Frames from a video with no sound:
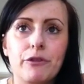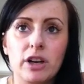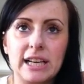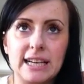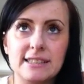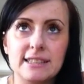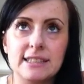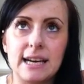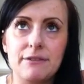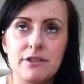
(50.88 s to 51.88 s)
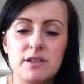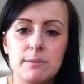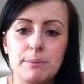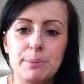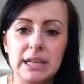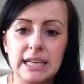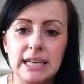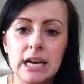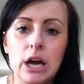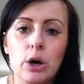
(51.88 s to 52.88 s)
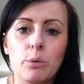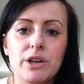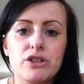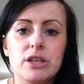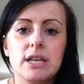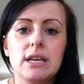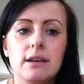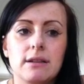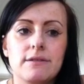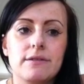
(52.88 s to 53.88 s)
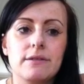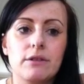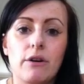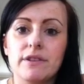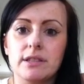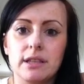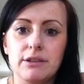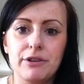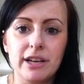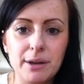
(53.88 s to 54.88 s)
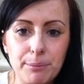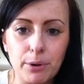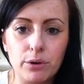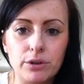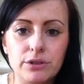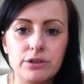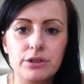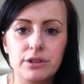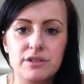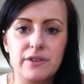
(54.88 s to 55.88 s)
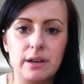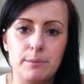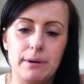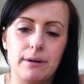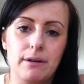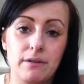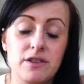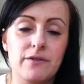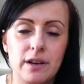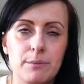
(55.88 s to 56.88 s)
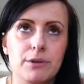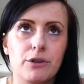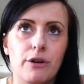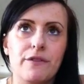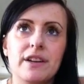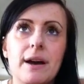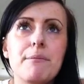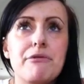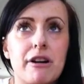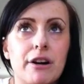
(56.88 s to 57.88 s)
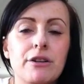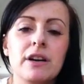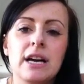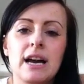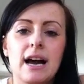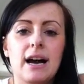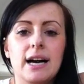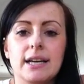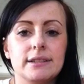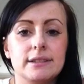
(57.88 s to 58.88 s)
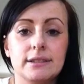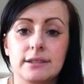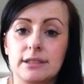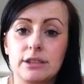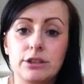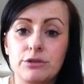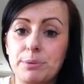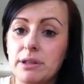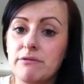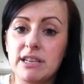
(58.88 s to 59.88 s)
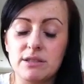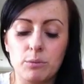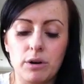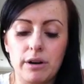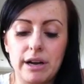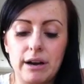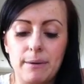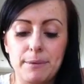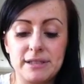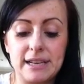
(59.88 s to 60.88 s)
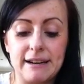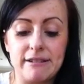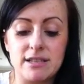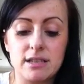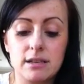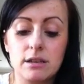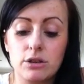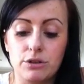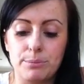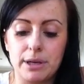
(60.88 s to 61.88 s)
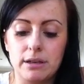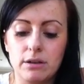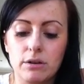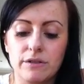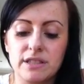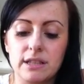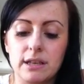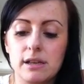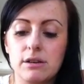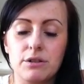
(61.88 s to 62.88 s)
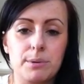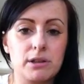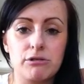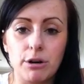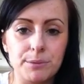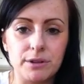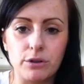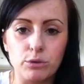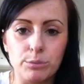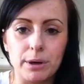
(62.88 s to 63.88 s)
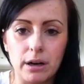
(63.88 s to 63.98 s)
folic acid and vitamin B, which is obviously really important to the development of an embryo. And could have been the reason why I miscarried. Could have been, obviously, could have been chromosomal,